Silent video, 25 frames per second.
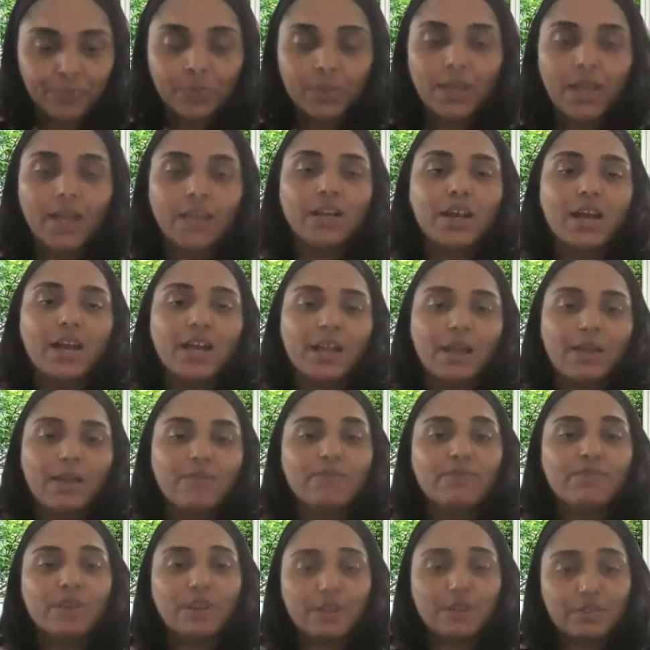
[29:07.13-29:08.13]
And I am
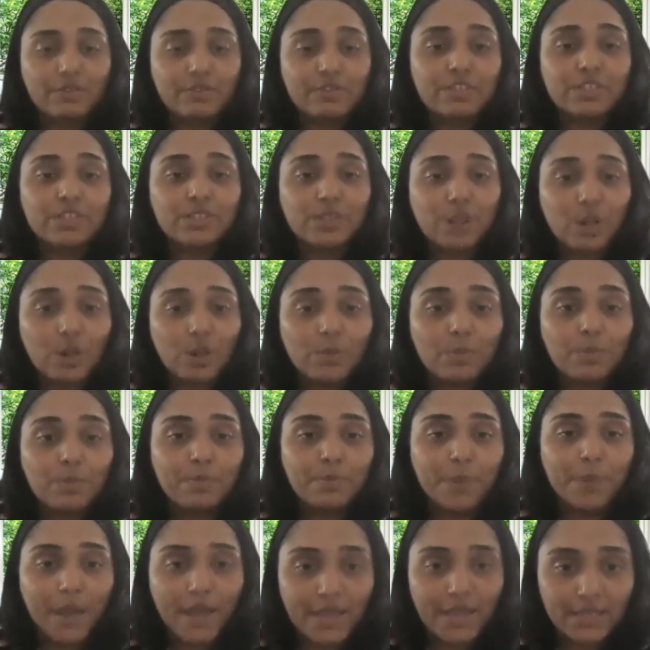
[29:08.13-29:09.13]
very
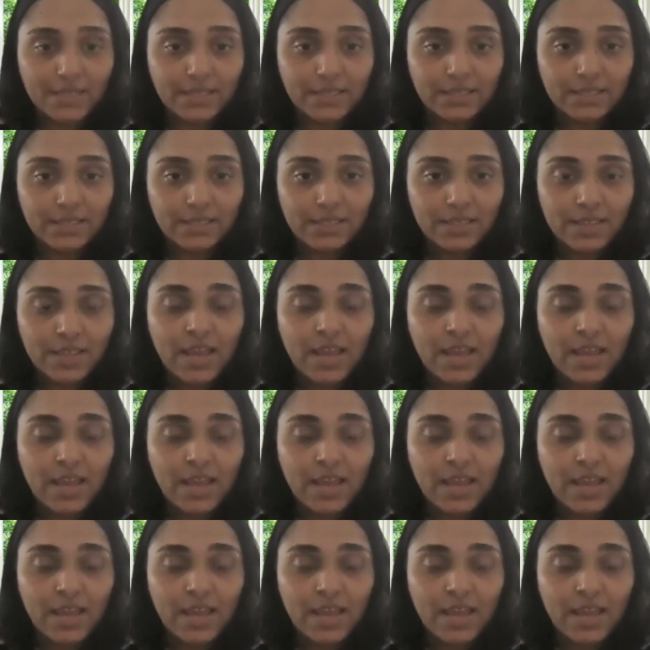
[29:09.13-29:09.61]
result-based.